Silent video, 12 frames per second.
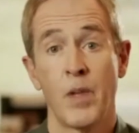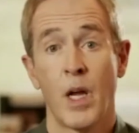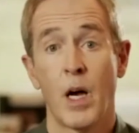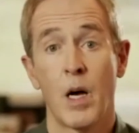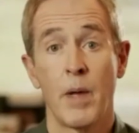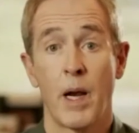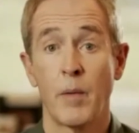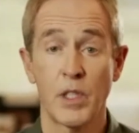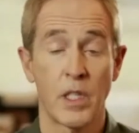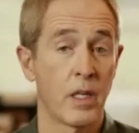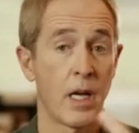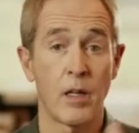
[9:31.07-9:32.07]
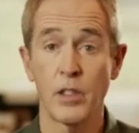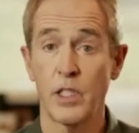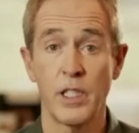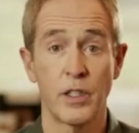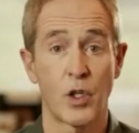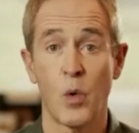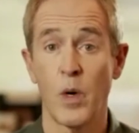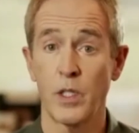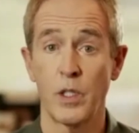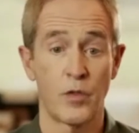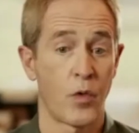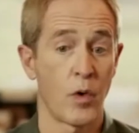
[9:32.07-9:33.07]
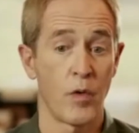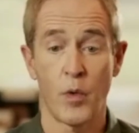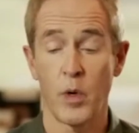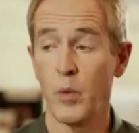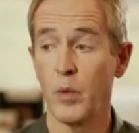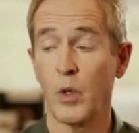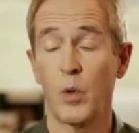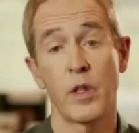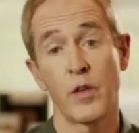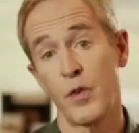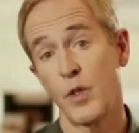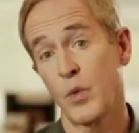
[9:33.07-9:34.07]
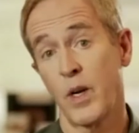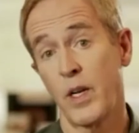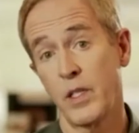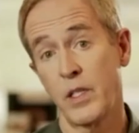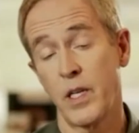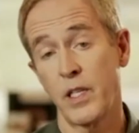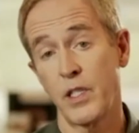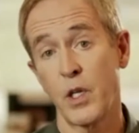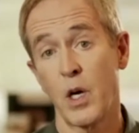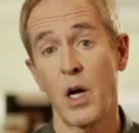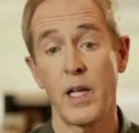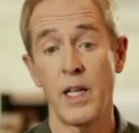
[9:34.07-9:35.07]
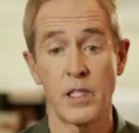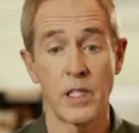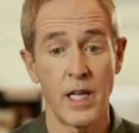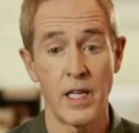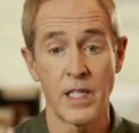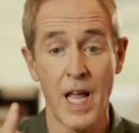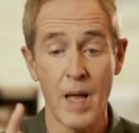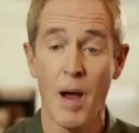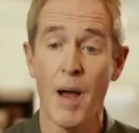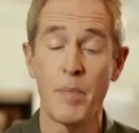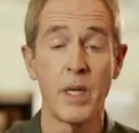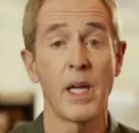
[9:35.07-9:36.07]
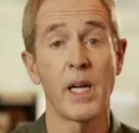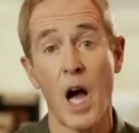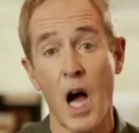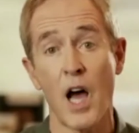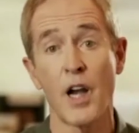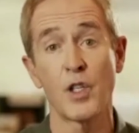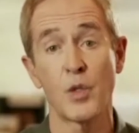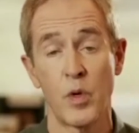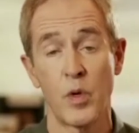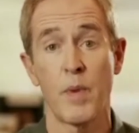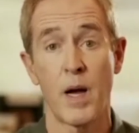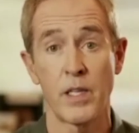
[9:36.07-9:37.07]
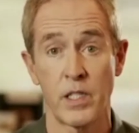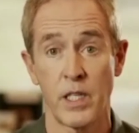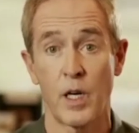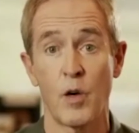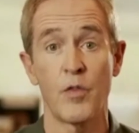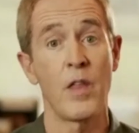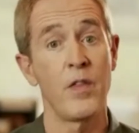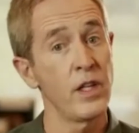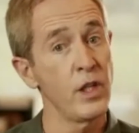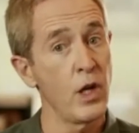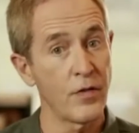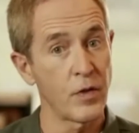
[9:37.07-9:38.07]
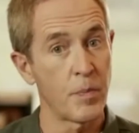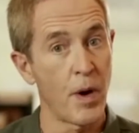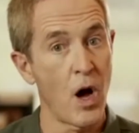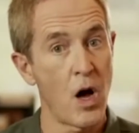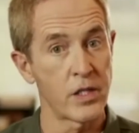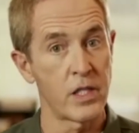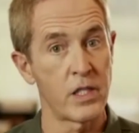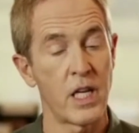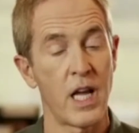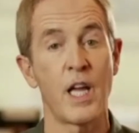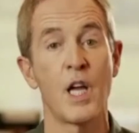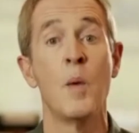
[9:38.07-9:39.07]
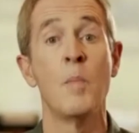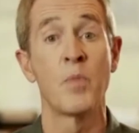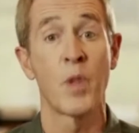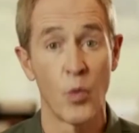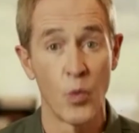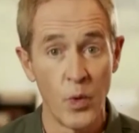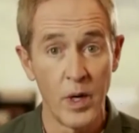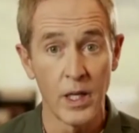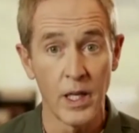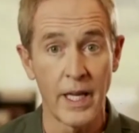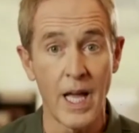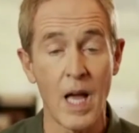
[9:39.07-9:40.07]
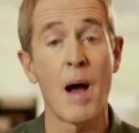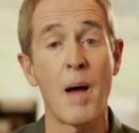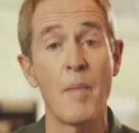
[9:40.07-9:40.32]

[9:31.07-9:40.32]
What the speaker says: And I'll just hit the questions for you real quick. The first one I just touched on is, am I being honest with myself? And then you have to pause and say, really, am I